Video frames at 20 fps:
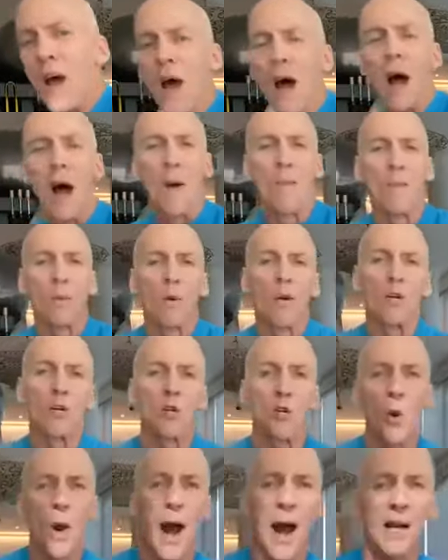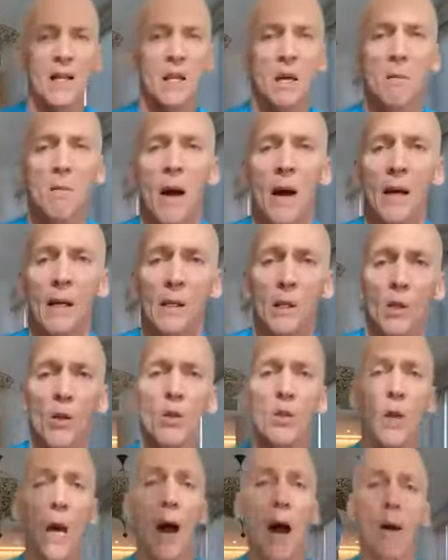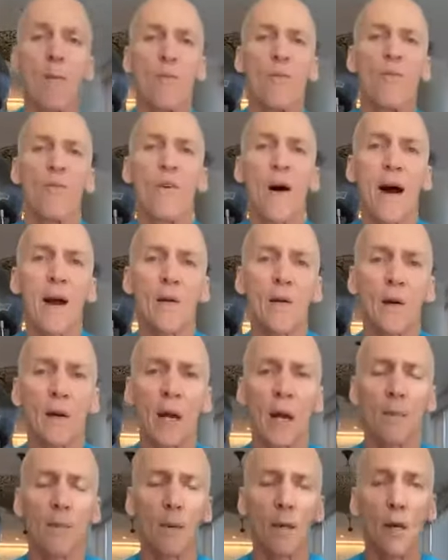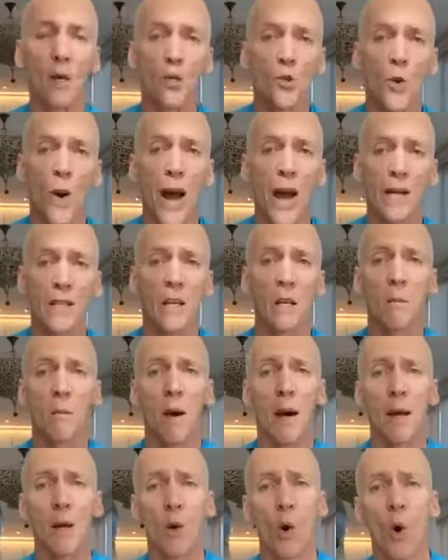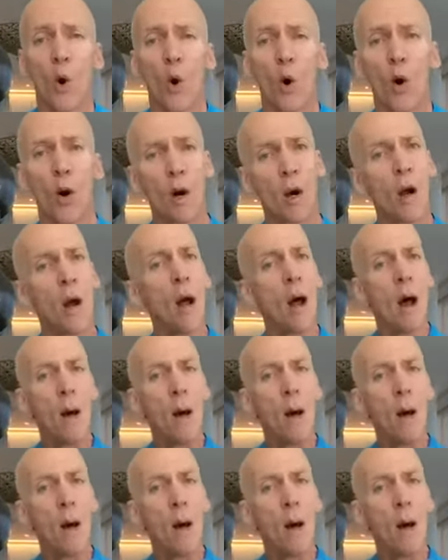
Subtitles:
I'm contracting my glutes, I'm firing up and contracting my core.